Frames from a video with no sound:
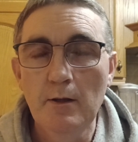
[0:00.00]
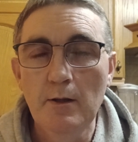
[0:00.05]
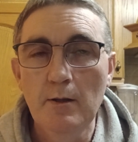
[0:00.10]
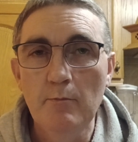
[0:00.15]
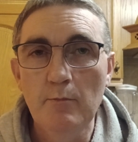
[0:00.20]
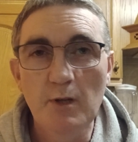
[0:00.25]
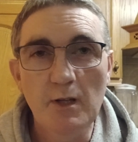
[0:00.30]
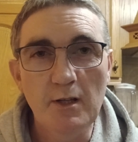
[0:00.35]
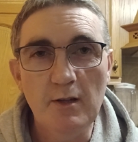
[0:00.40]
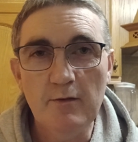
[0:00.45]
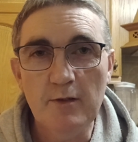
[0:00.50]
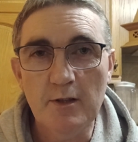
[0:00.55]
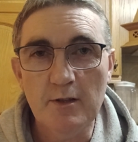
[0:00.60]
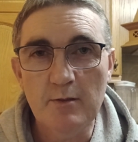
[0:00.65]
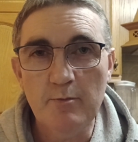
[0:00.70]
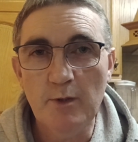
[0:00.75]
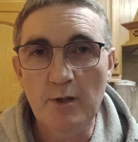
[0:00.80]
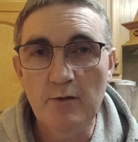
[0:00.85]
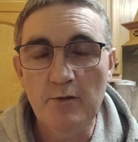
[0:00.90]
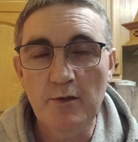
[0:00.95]
believe that
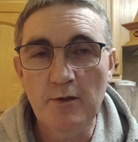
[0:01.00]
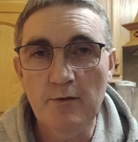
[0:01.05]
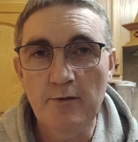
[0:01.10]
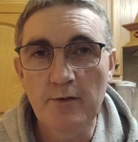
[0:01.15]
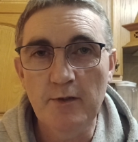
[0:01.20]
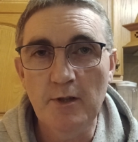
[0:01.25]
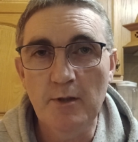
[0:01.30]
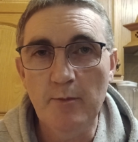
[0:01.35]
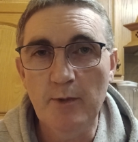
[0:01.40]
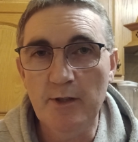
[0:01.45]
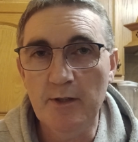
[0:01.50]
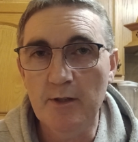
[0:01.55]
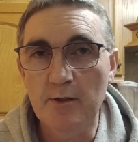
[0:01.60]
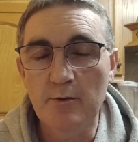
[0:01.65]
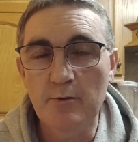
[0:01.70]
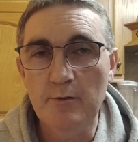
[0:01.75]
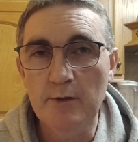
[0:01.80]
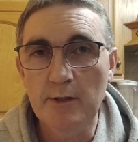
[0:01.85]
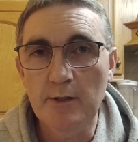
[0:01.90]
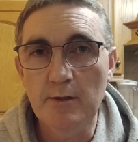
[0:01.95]
spiritual phenomena are
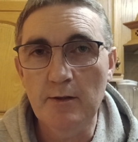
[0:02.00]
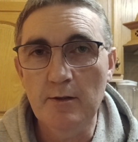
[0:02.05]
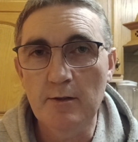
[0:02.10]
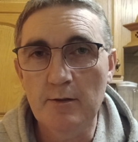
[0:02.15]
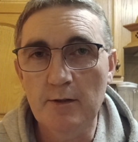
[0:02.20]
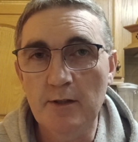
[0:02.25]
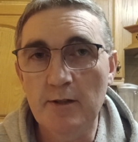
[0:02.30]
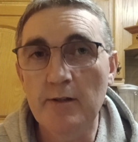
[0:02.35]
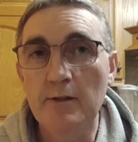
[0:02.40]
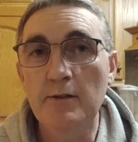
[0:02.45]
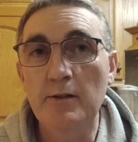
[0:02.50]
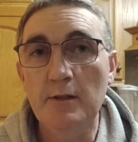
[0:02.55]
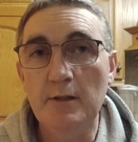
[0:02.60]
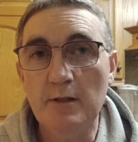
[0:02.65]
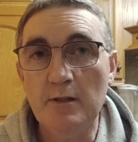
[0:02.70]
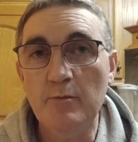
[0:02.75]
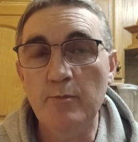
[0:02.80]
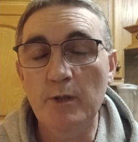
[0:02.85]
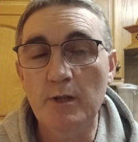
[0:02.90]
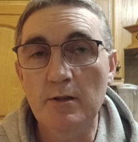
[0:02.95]
real or that near-death
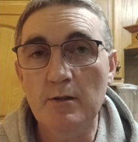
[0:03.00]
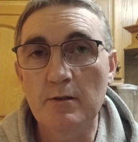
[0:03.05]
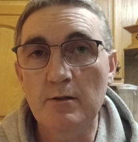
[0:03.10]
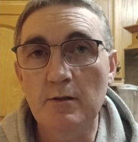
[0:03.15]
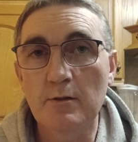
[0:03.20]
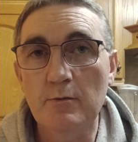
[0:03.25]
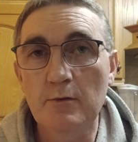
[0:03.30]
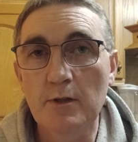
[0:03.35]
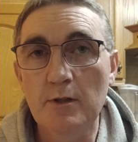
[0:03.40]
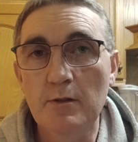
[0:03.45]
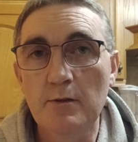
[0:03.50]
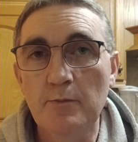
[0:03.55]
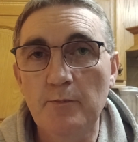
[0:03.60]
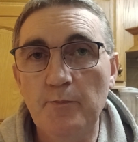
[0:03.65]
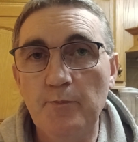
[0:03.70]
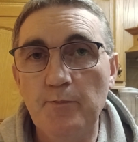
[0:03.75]
experiences are real.